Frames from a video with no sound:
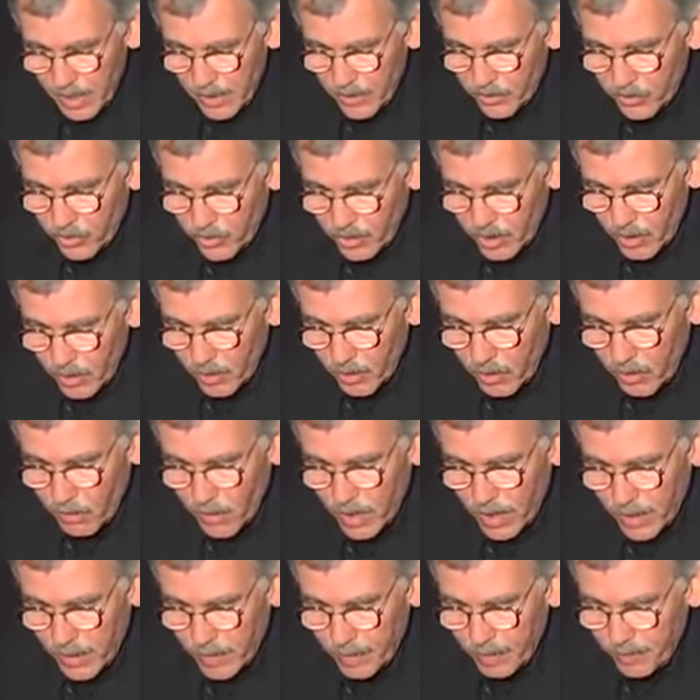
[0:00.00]
So
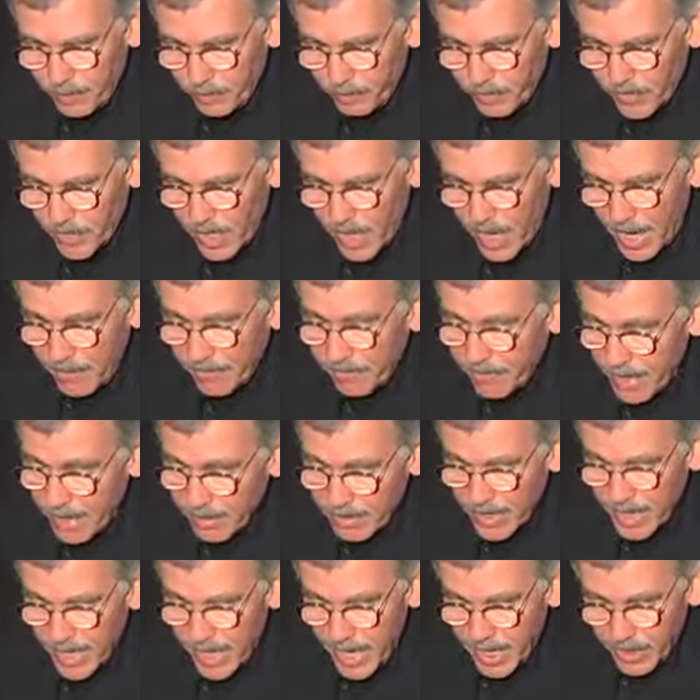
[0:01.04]
I
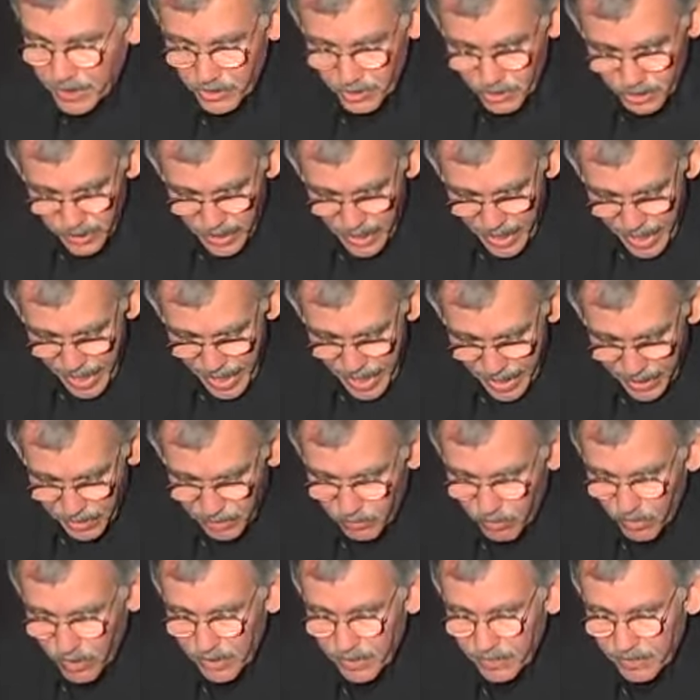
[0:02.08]
found I actually
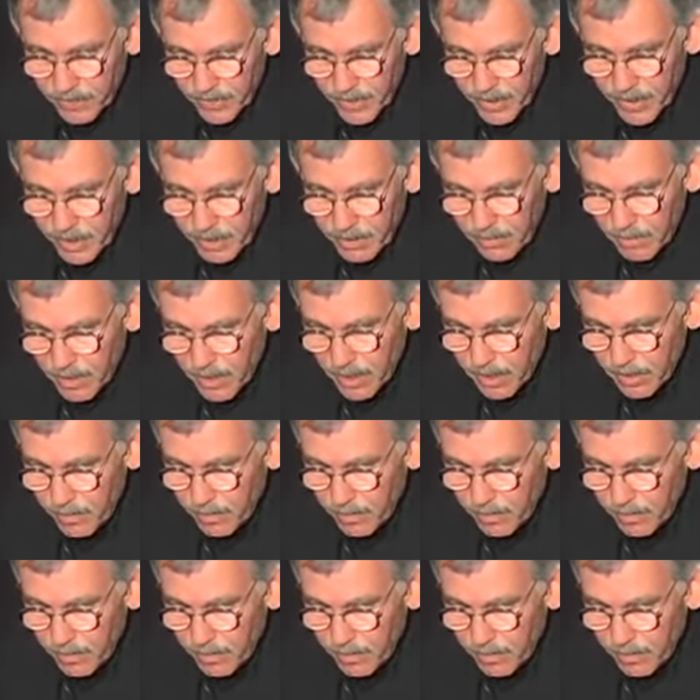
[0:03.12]
had one of their